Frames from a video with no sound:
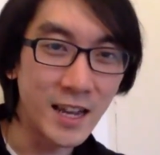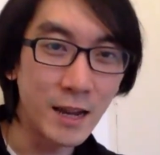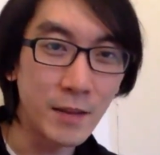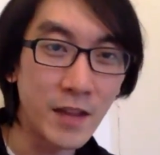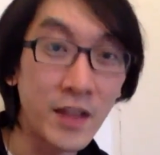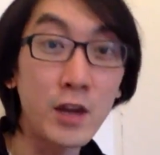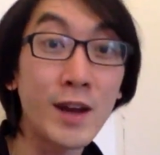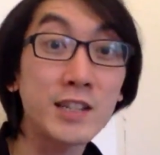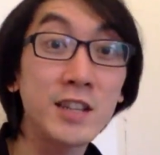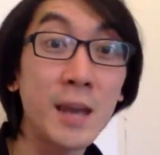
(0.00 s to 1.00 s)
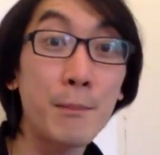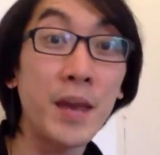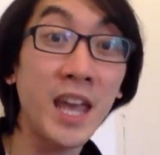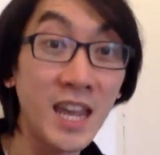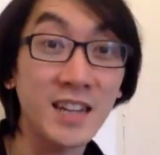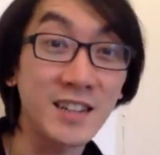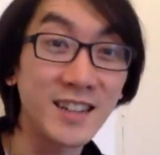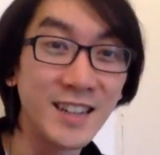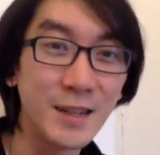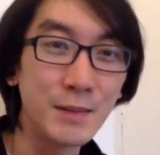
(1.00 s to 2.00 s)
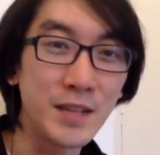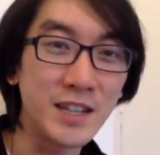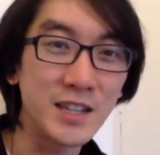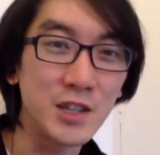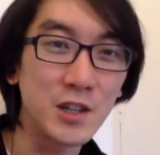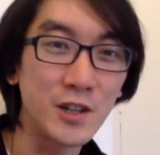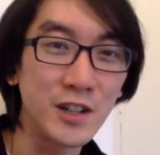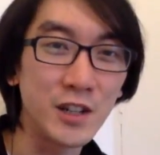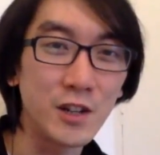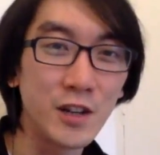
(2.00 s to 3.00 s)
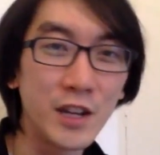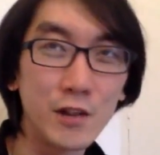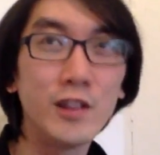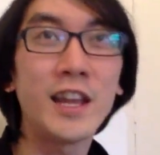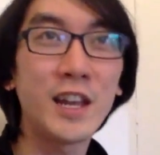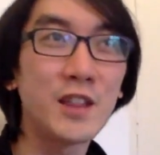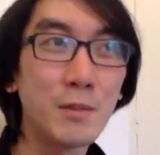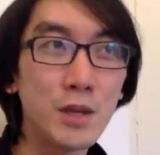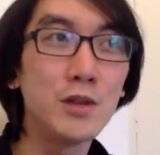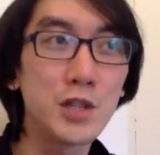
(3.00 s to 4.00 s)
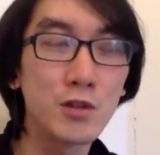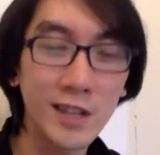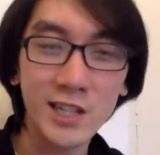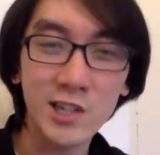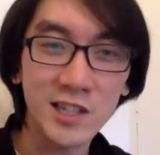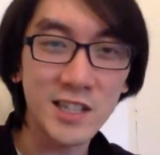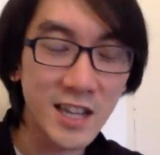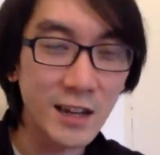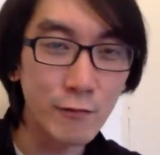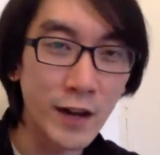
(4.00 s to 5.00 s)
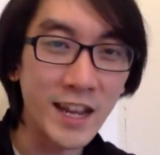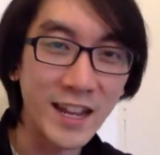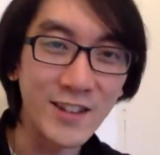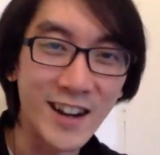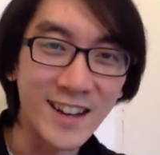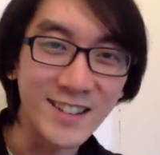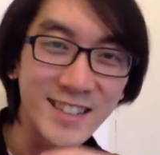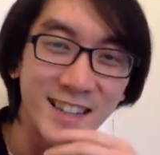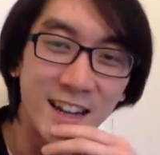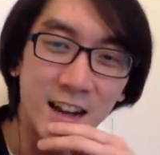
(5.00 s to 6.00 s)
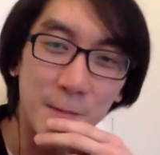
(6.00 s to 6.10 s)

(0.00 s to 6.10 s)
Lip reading: And then you actually get paid because you're letting them use your electricity and run it in your house.